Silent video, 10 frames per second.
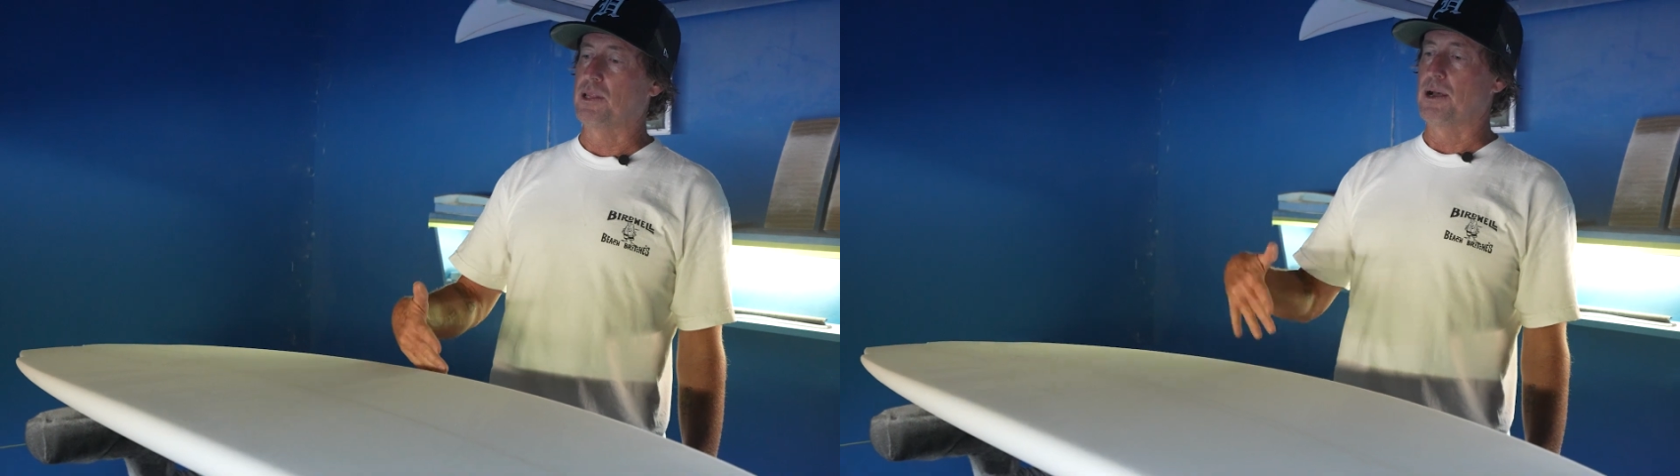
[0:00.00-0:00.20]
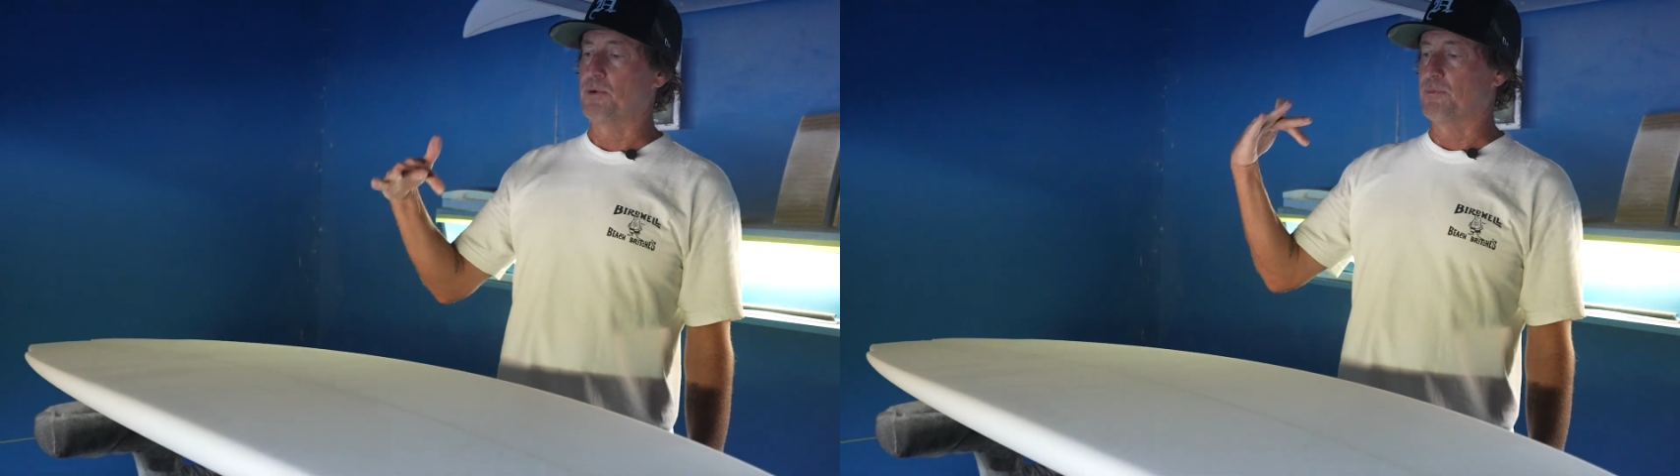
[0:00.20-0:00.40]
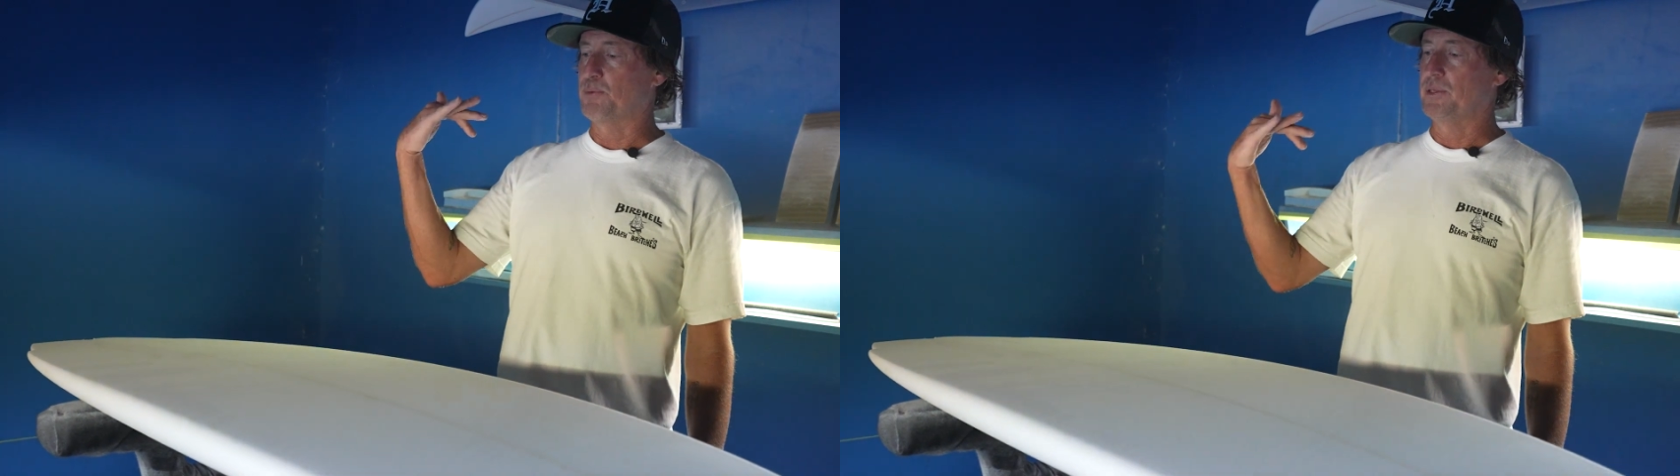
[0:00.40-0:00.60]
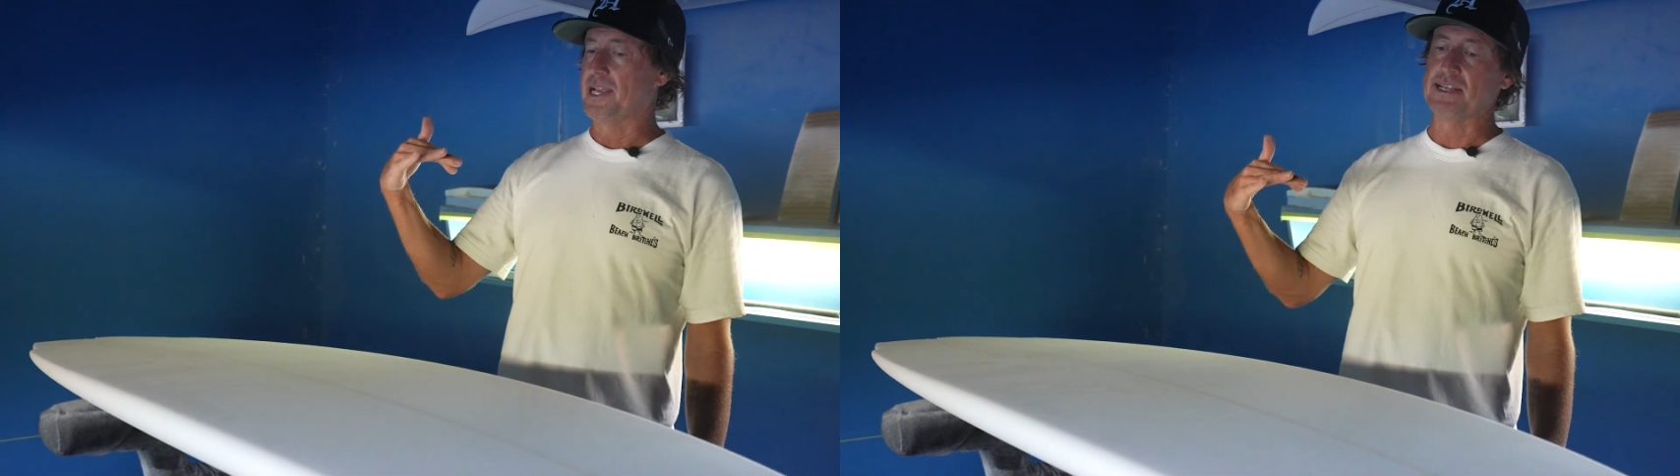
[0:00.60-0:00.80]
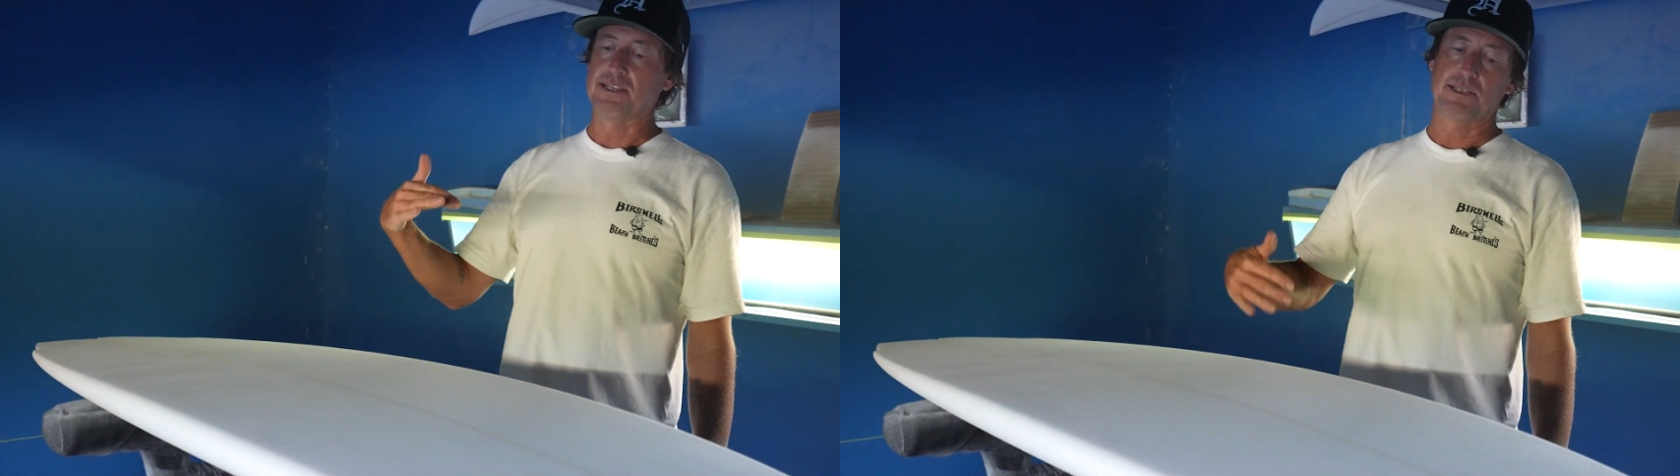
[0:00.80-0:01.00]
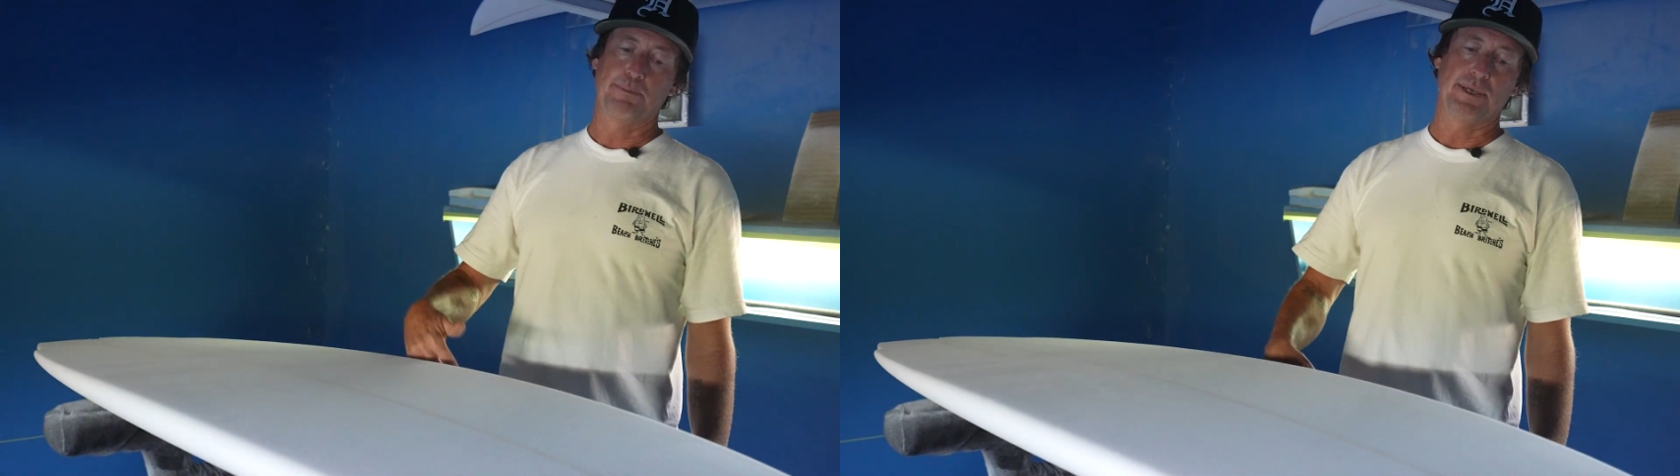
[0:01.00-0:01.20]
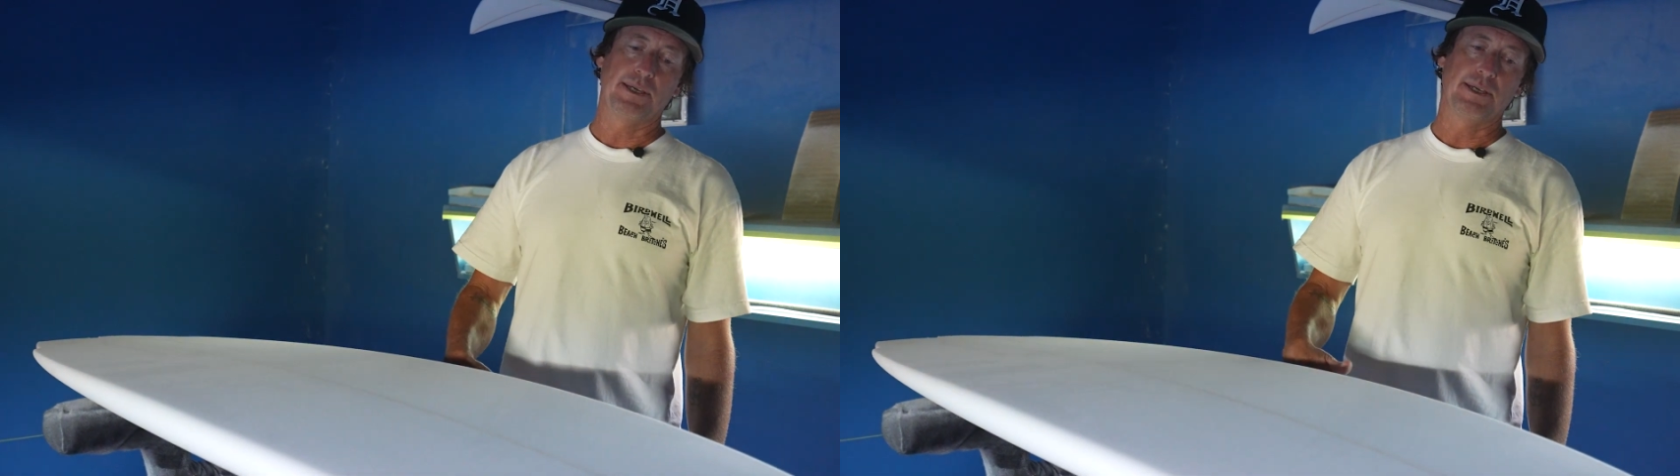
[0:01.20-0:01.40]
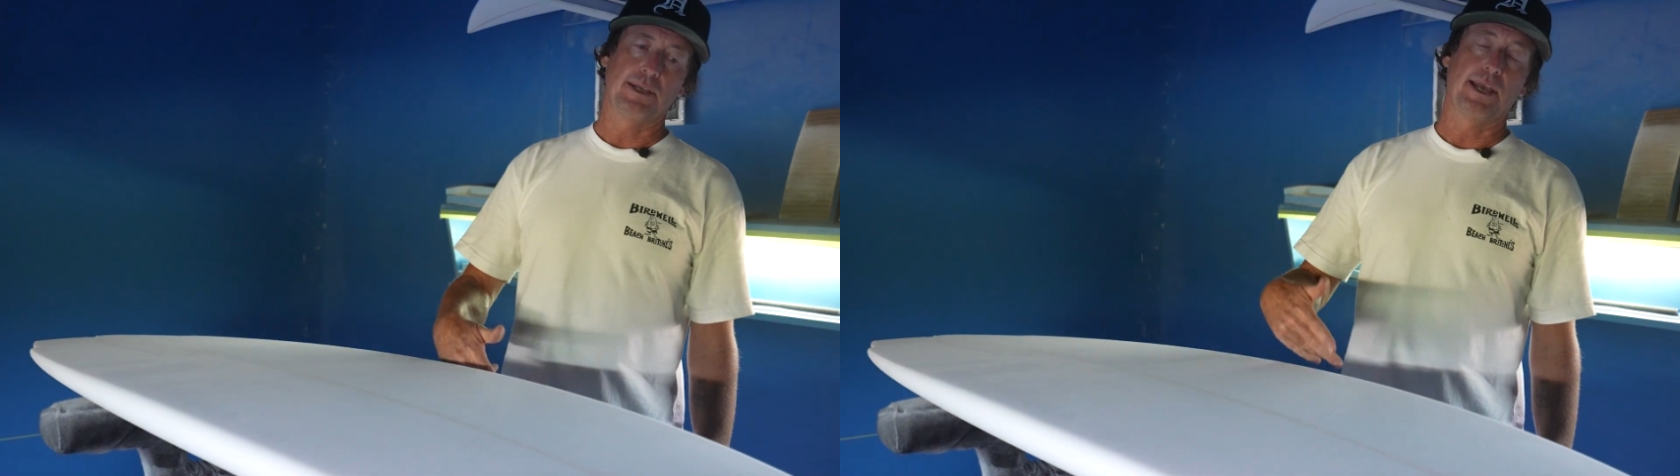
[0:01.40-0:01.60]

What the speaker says: lot more planing speed,